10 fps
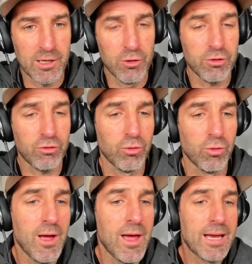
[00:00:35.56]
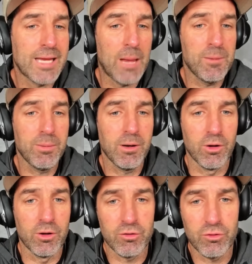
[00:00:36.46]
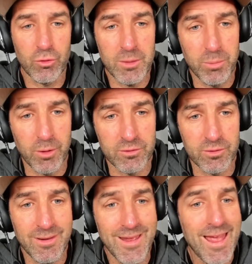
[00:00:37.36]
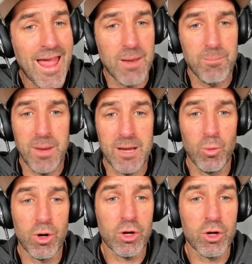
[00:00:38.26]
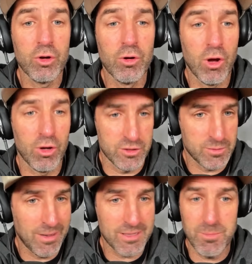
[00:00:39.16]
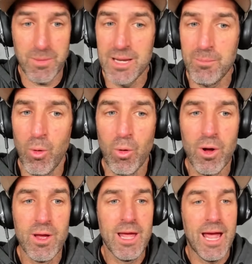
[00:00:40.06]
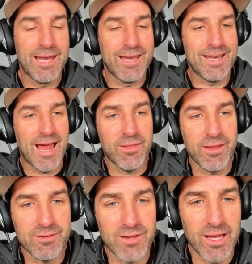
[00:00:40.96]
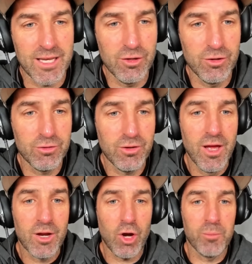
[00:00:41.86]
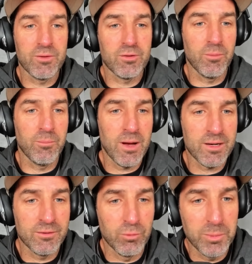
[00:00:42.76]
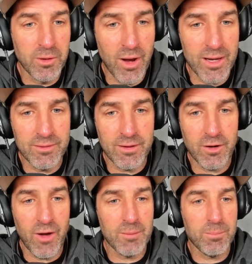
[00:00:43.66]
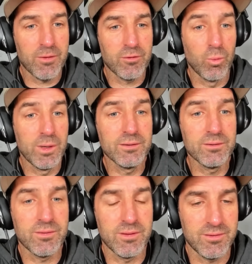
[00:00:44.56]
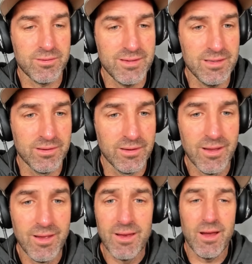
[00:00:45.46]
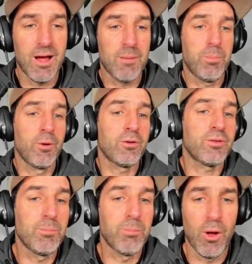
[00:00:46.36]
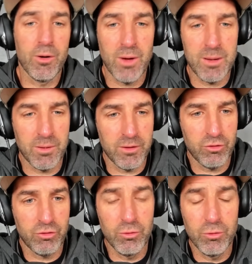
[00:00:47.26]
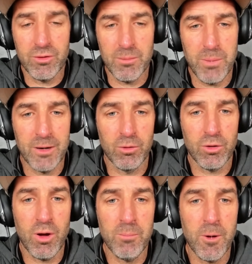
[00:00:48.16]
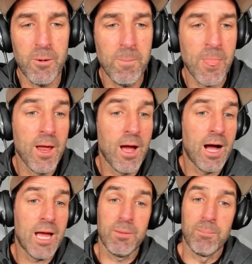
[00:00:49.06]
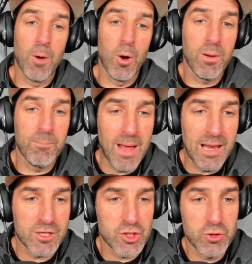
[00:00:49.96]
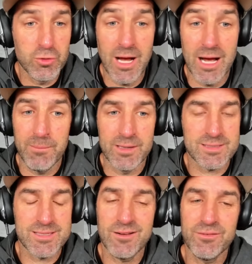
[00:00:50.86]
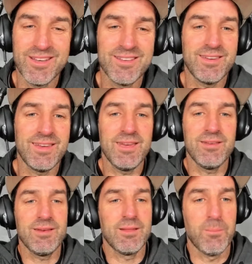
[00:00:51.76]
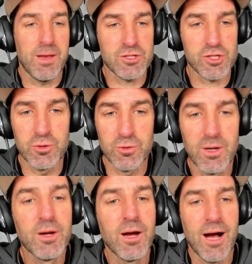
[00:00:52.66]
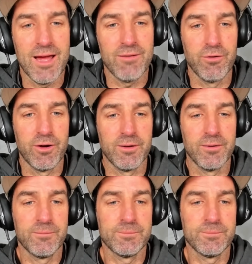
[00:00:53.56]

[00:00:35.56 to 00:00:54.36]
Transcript: Lucas Shaw, Cammy Belange, Troy Brosnan, and Benoit Coulange, plus many more. And in other exciting news, Commensal Makov will be running the Crank Brothers wheels this season. Now, I'm personally blown away by the shoes and pedal combo. I am a Boa Mallet shoe guy myself. It is easy the best shoe I have ridden.